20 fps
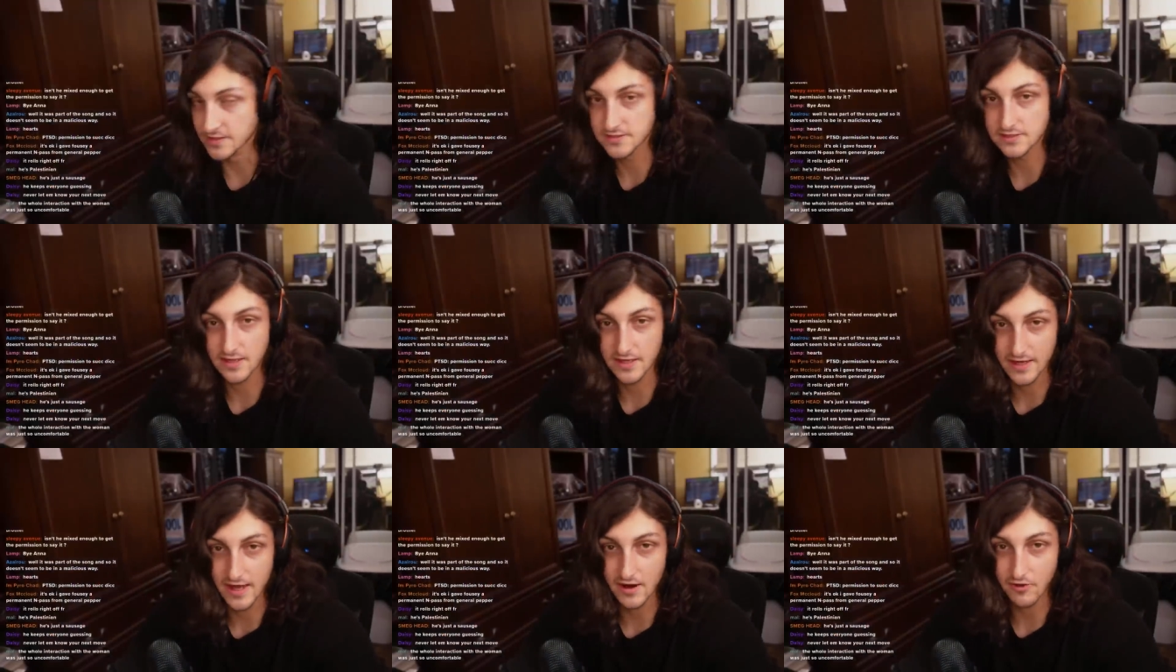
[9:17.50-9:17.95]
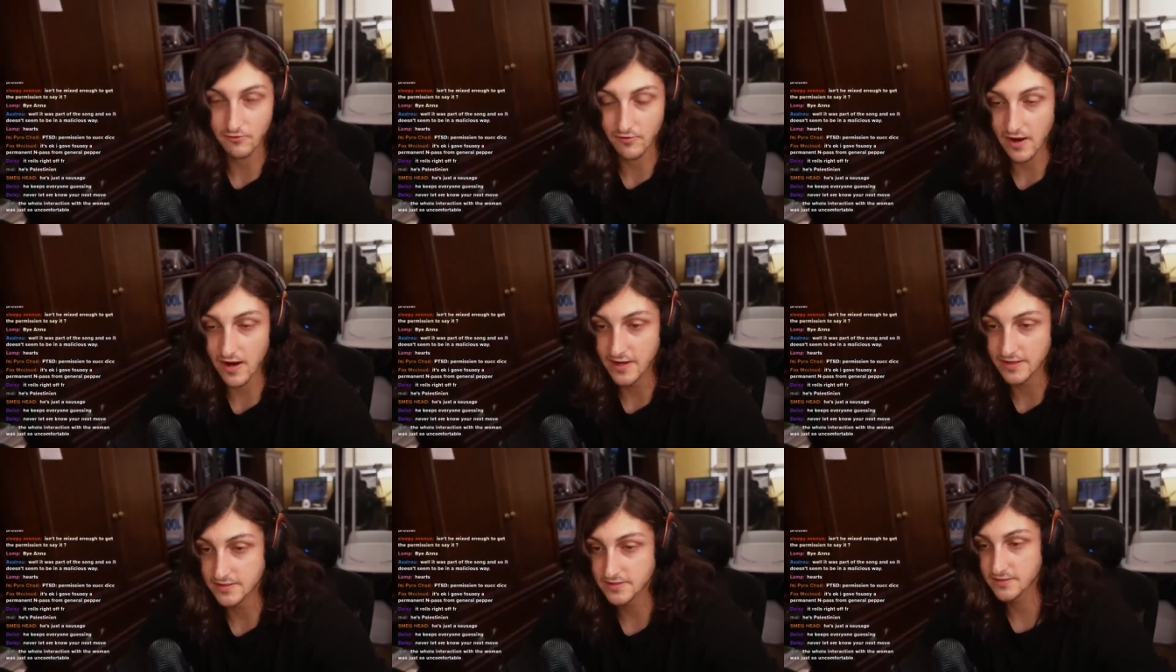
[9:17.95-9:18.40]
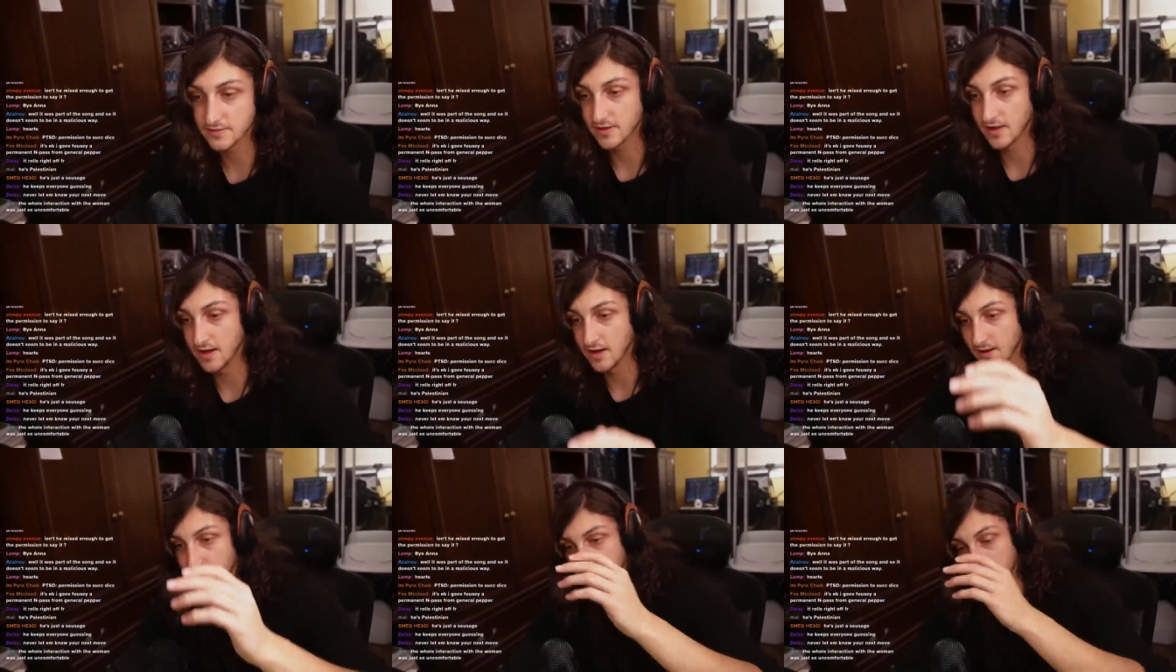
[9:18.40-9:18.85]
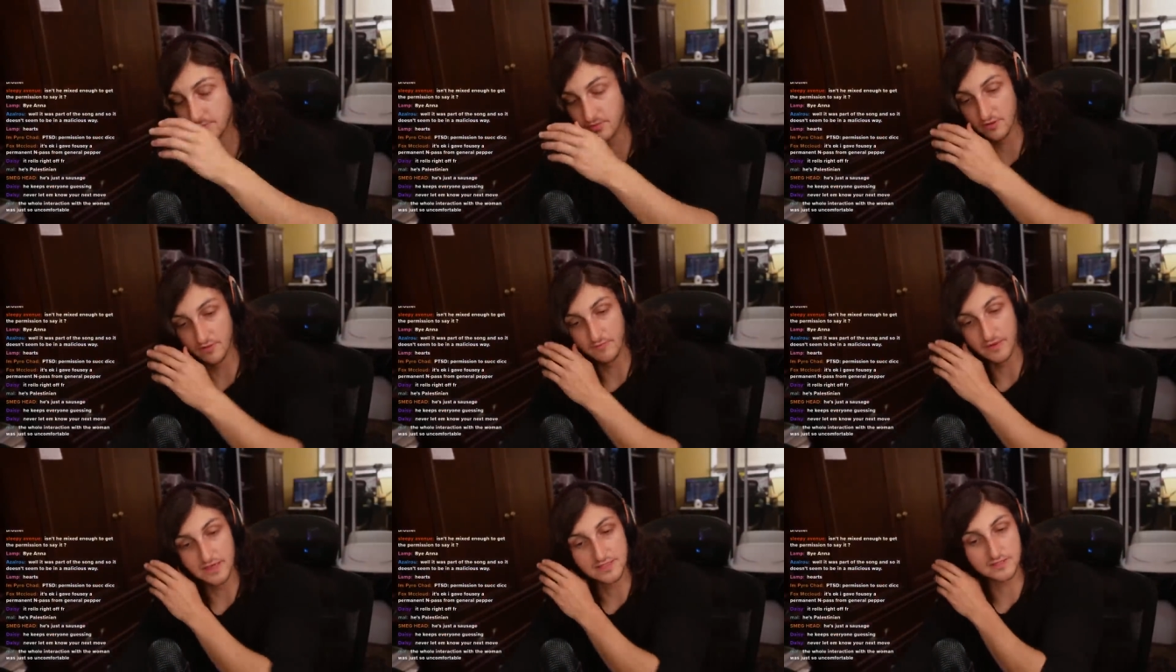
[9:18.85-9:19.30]
like outright. Uh, people
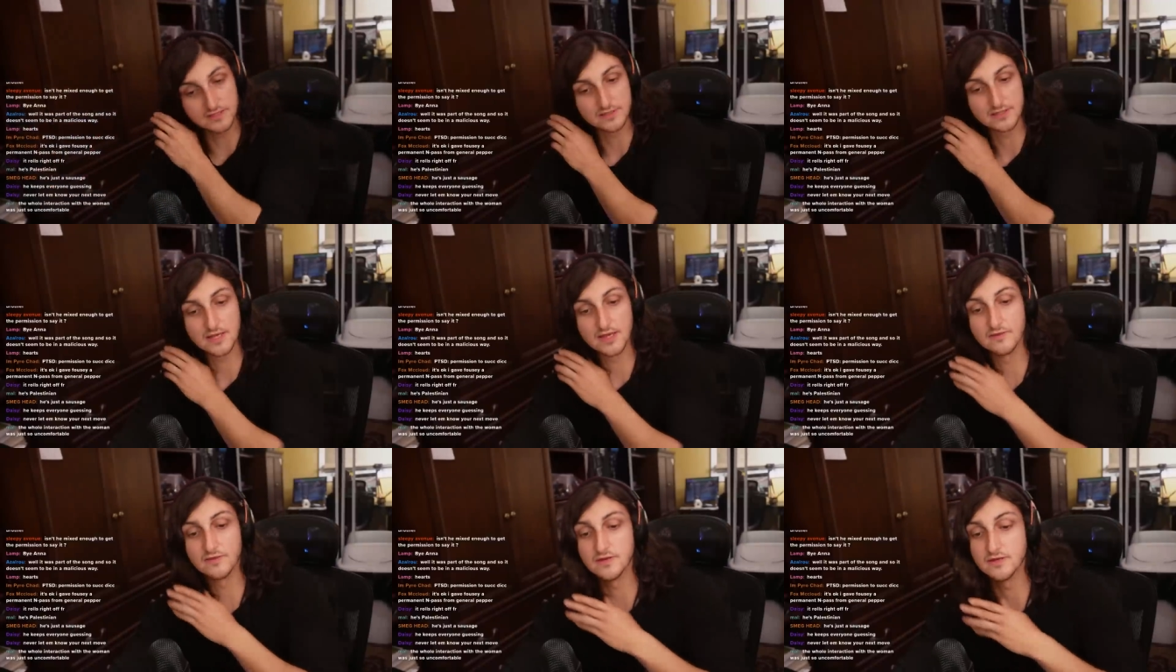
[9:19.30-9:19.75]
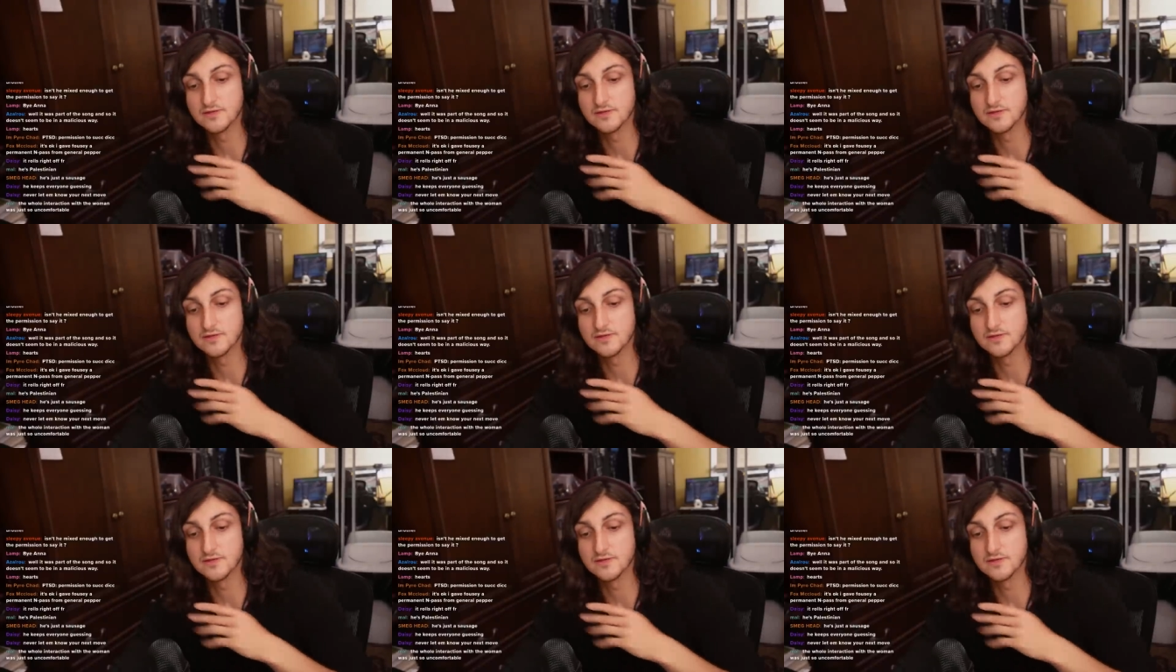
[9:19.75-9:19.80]
have basically said that